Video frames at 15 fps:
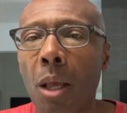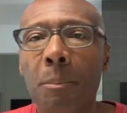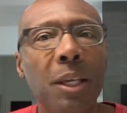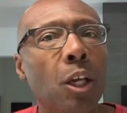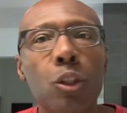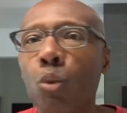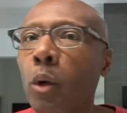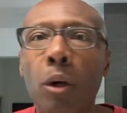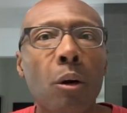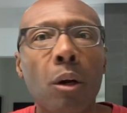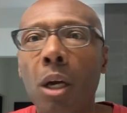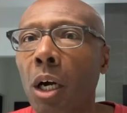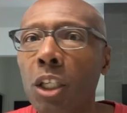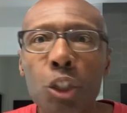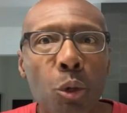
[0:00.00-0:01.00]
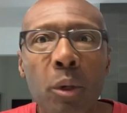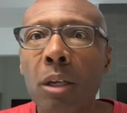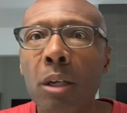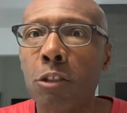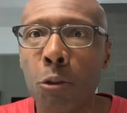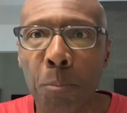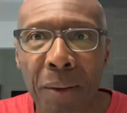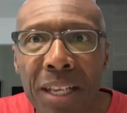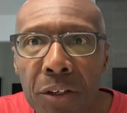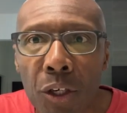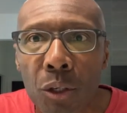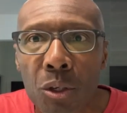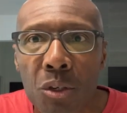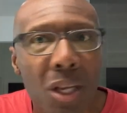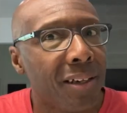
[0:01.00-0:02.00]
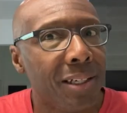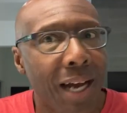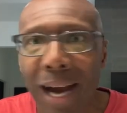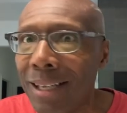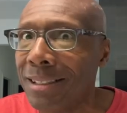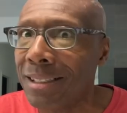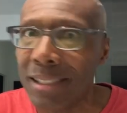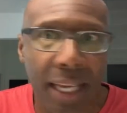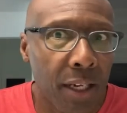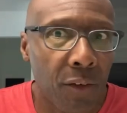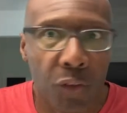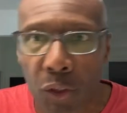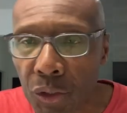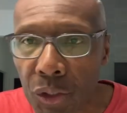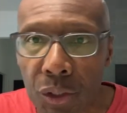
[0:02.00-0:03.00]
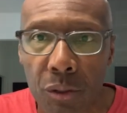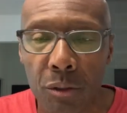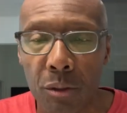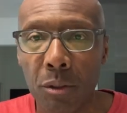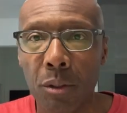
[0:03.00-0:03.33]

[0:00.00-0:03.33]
because we are a country of spenders, not savers.